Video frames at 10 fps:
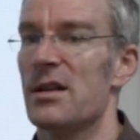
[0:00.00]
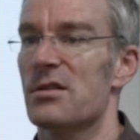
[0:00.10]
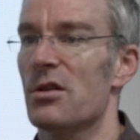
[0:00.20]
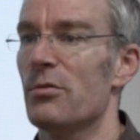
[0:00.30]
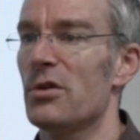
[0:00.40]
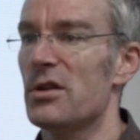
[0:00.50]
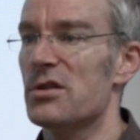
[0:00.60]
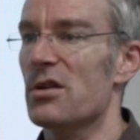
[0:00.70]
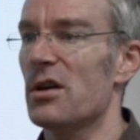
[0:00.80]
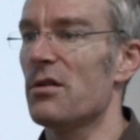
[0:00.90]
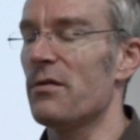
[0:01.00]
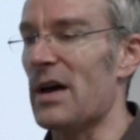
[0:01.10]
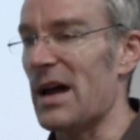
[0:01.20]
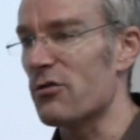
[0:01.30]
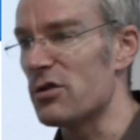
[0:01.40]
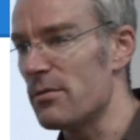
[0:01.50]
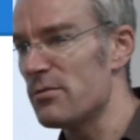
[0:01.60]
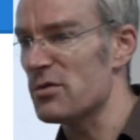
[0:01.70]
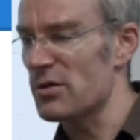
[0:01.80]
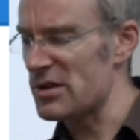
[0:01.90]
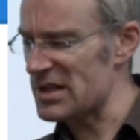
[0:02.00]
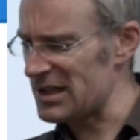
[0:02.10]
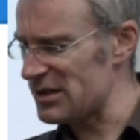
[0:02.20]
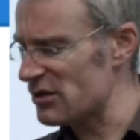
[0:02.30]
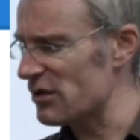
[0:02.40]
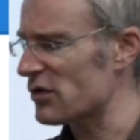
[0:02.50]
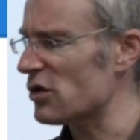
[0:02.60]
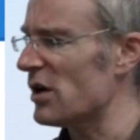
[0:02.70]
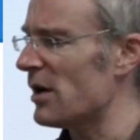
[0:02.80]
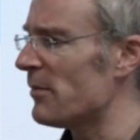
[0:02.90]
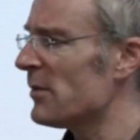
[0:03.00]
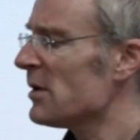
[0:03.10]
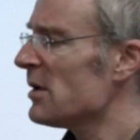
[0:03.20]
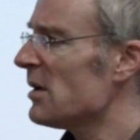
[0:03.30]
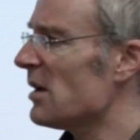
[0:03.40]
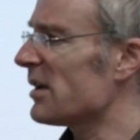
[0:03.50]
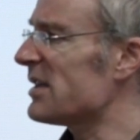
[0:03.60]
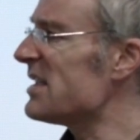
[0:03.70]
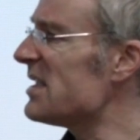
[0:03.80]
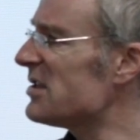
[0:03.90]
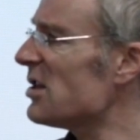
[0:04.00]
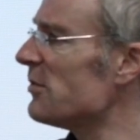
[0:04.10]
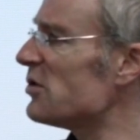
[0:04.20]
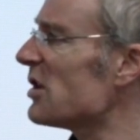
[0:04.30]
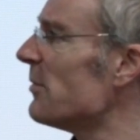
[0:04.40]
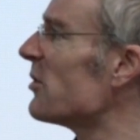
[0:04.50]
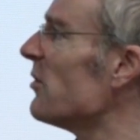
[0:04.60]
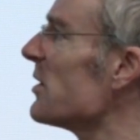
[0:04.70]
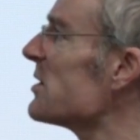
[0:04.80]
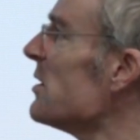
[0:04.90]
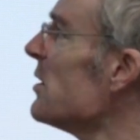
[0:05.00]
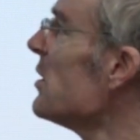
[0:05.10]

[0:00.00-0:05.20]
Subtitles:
it's kind of one of those kind of acronyms, one of those little sort of geeky terms you come across.